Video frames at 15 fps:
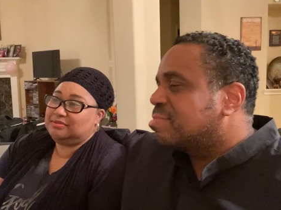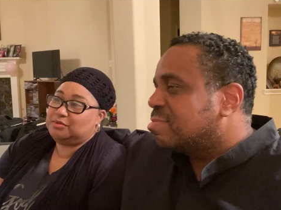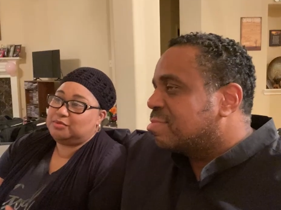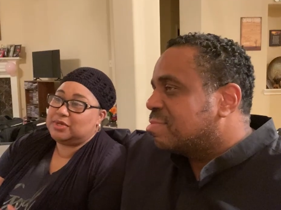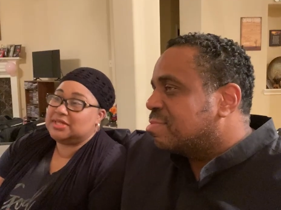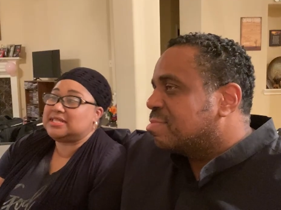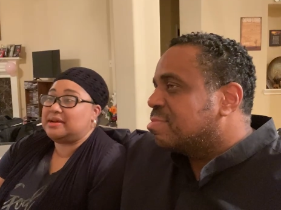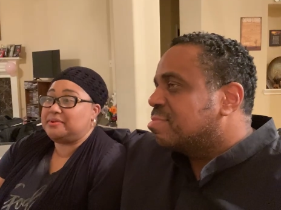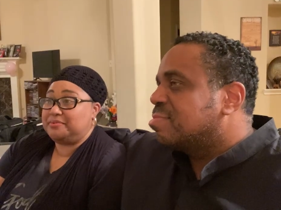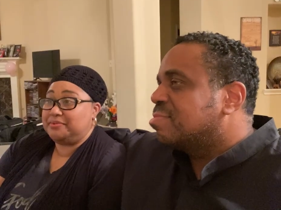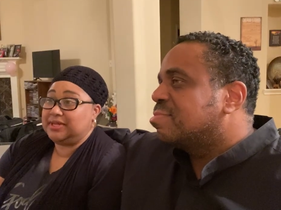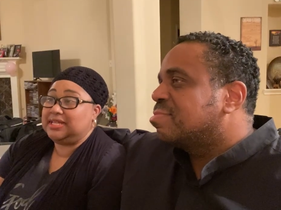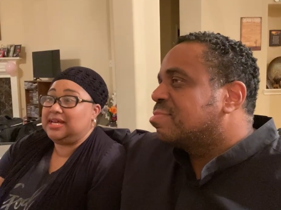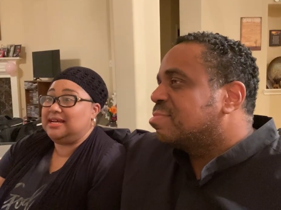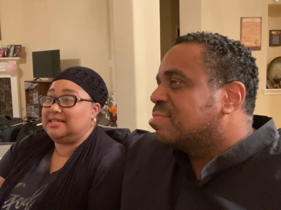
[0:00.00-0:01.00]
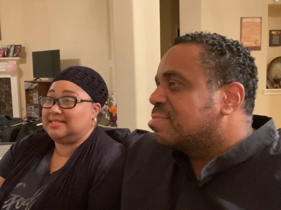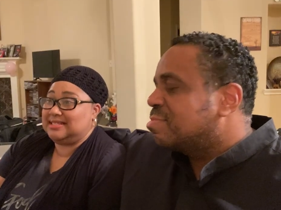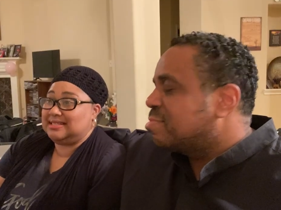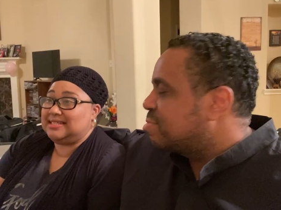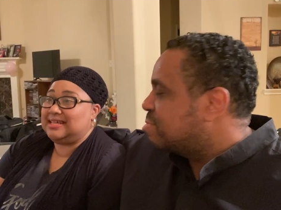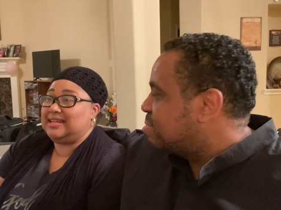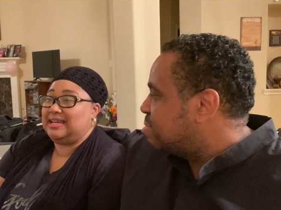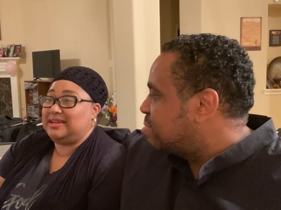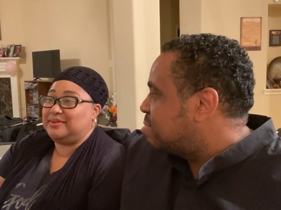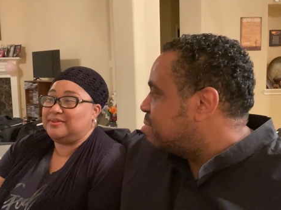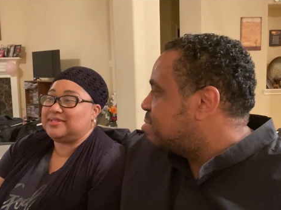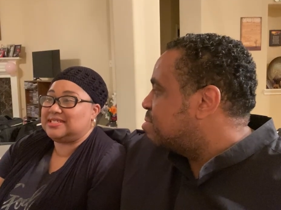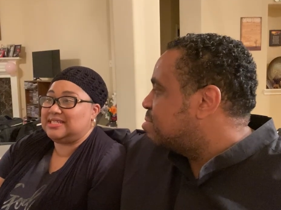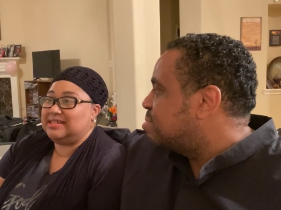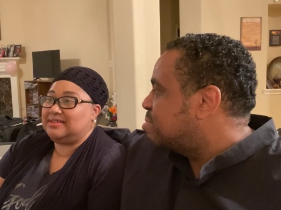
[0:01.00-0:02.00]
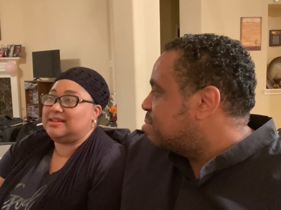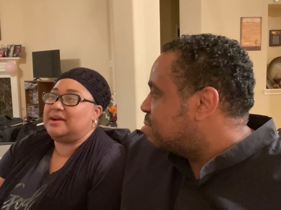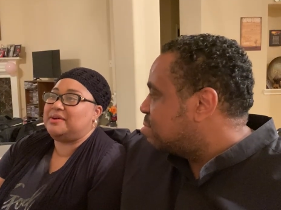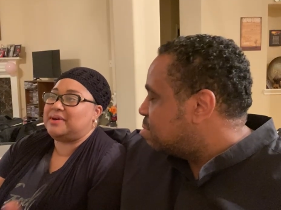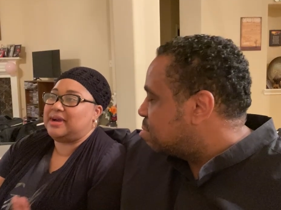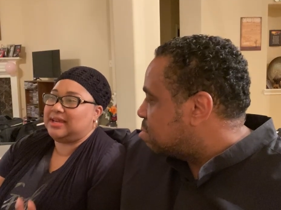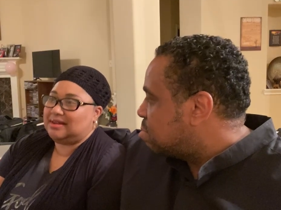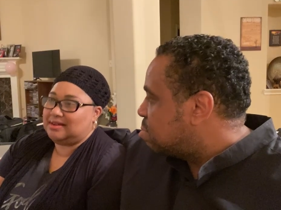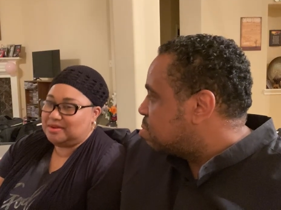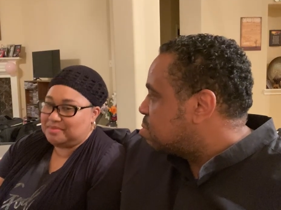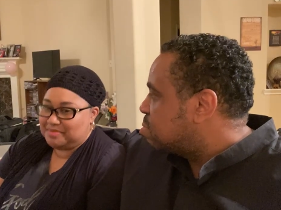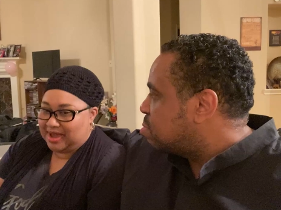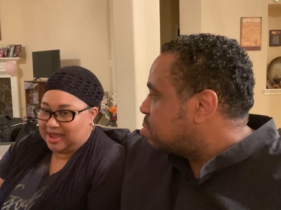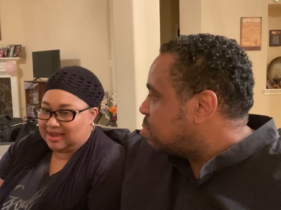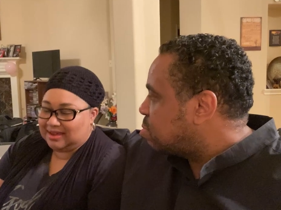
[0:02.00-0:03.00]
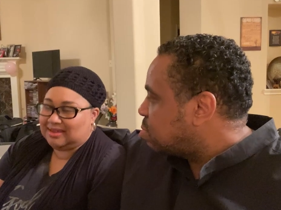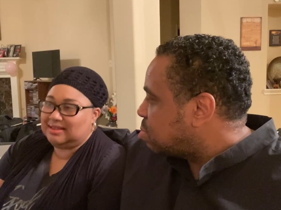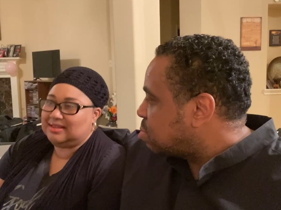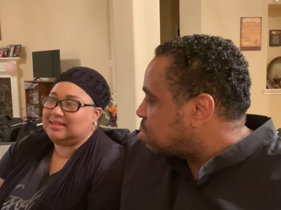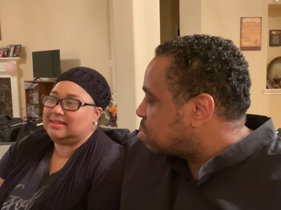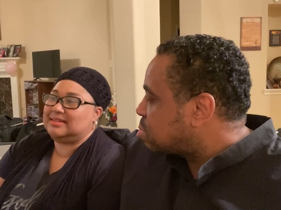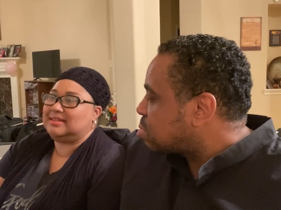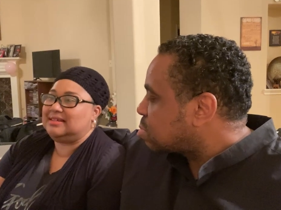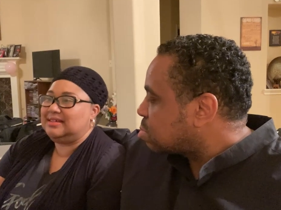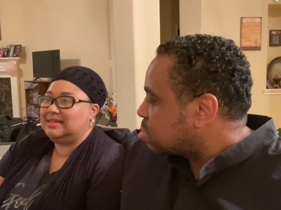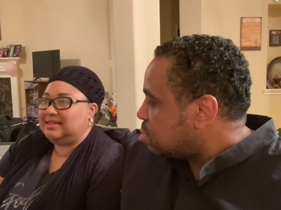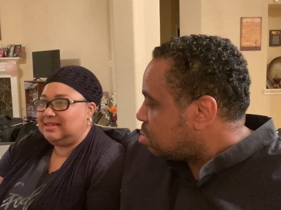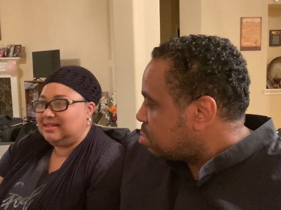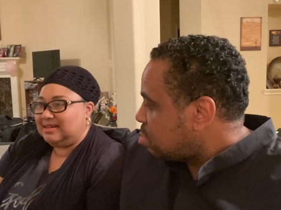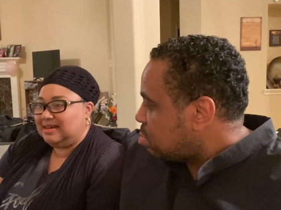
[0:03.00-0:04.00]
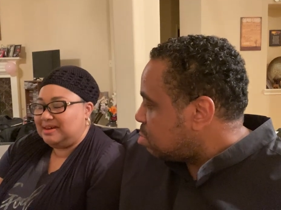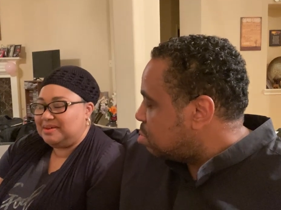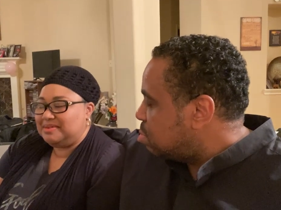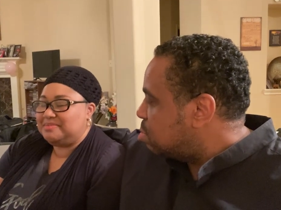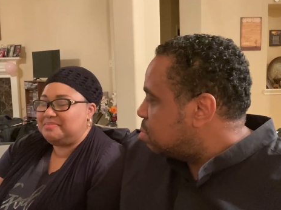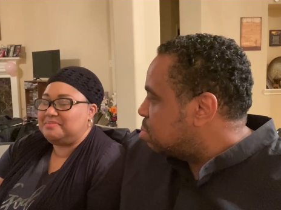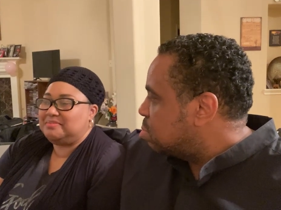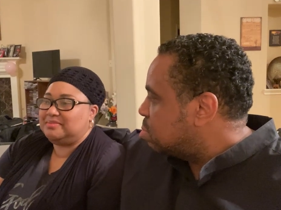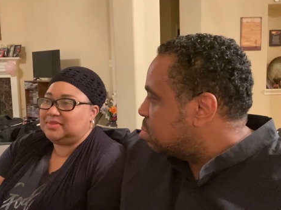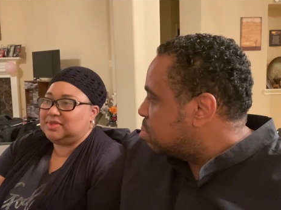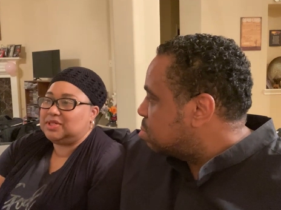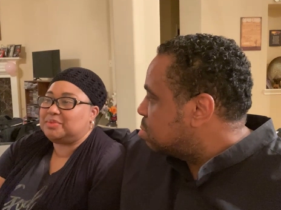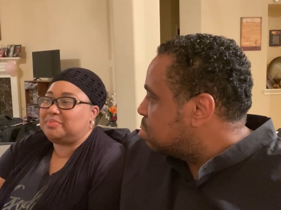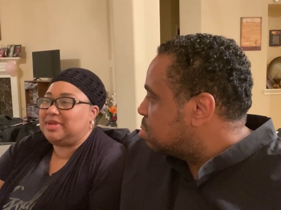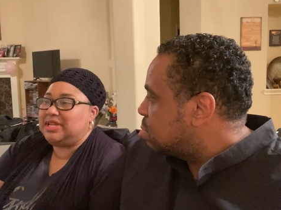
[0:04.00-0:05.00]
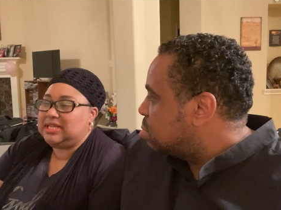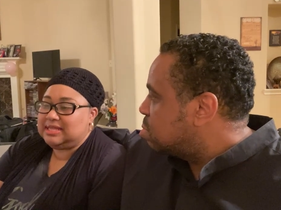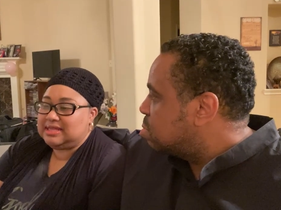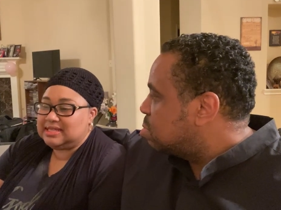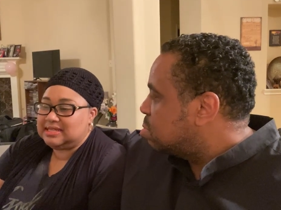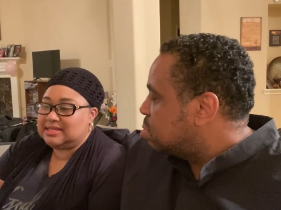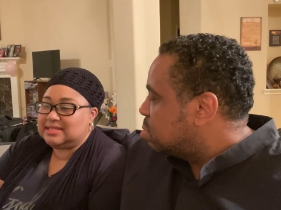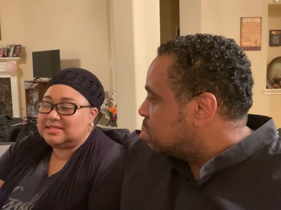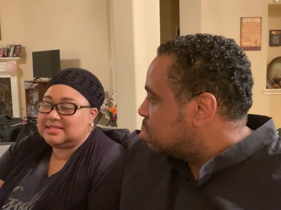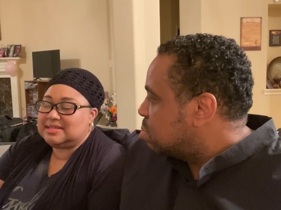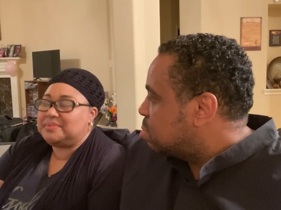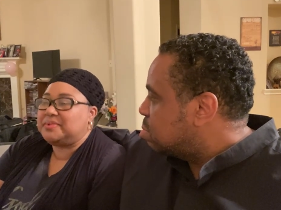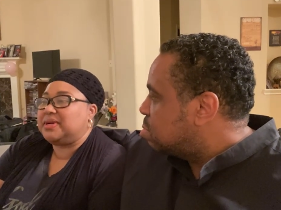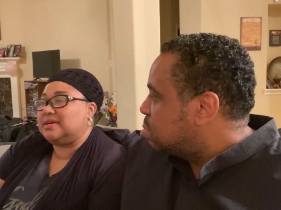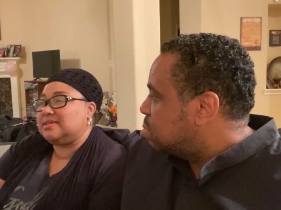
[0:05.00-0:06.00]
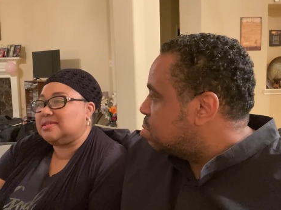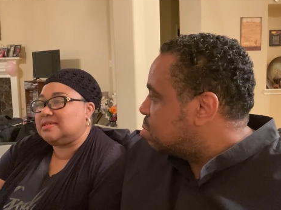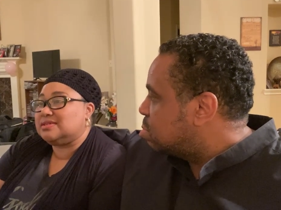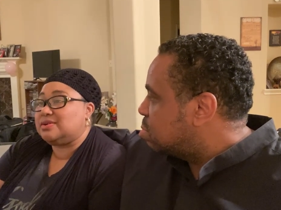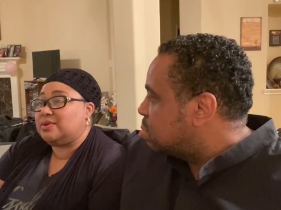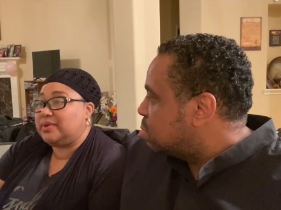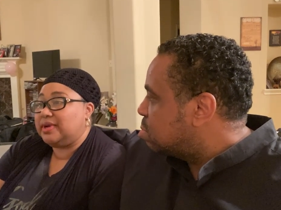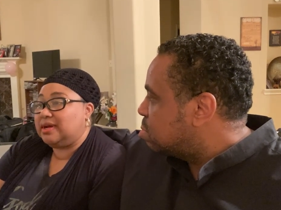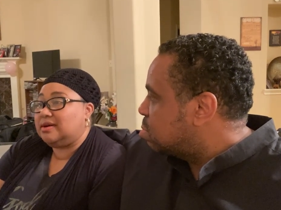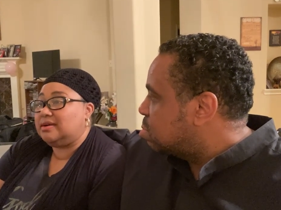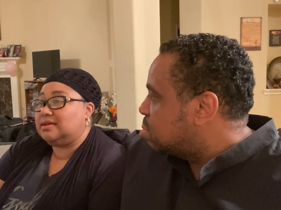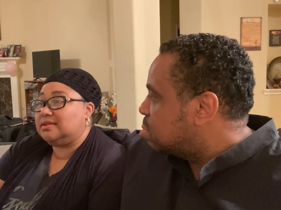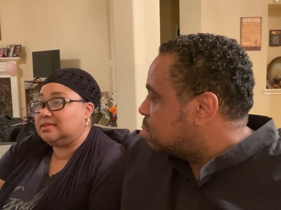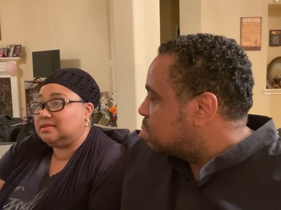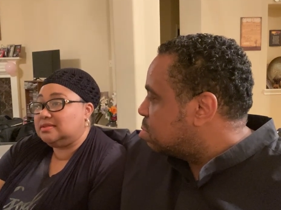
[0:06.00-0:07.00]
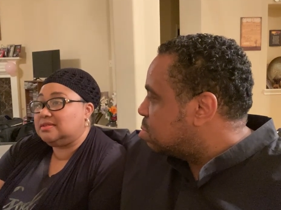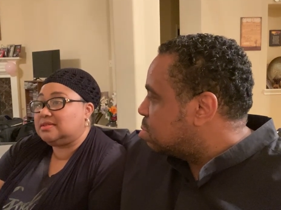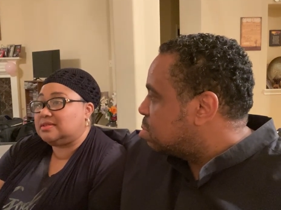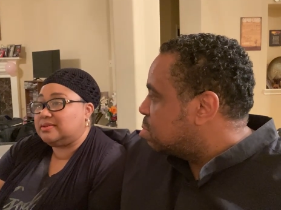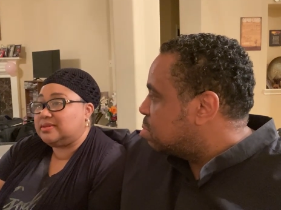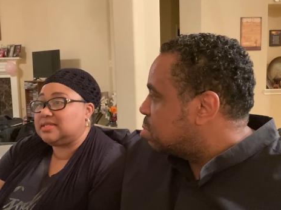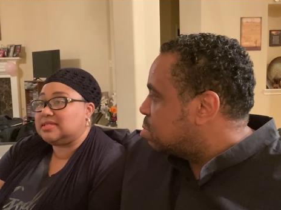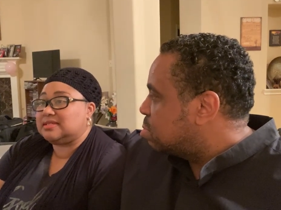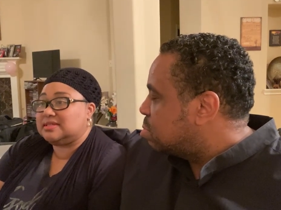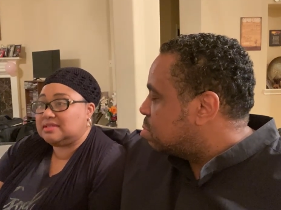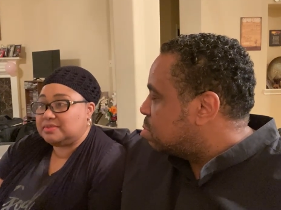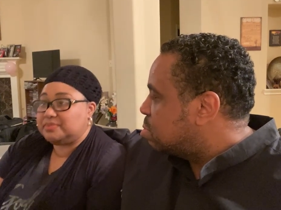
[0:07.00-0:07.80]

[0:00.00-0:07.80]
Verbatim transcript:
Speaker 1: Once I realize that anger is there, now I can unpack it and look beneath it and see what else is going on. So it's